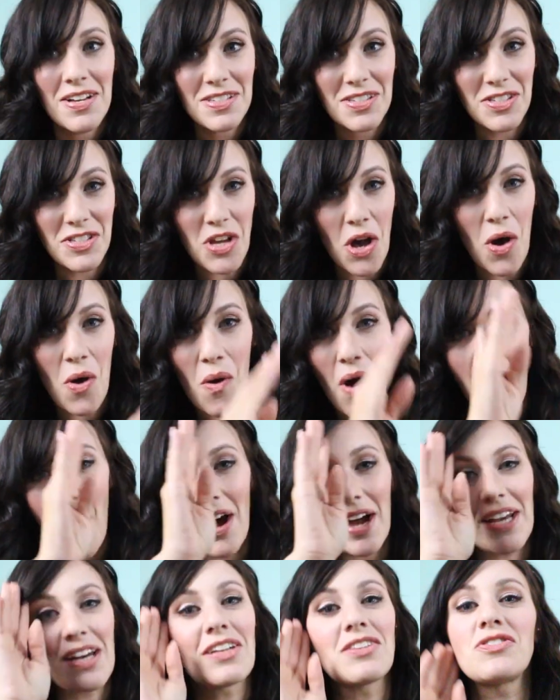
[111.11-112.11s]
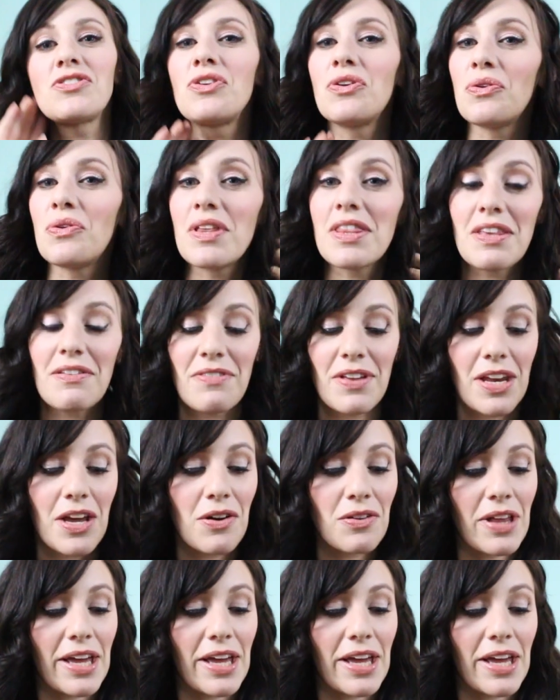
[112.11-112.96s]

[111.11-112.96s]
So on to the video.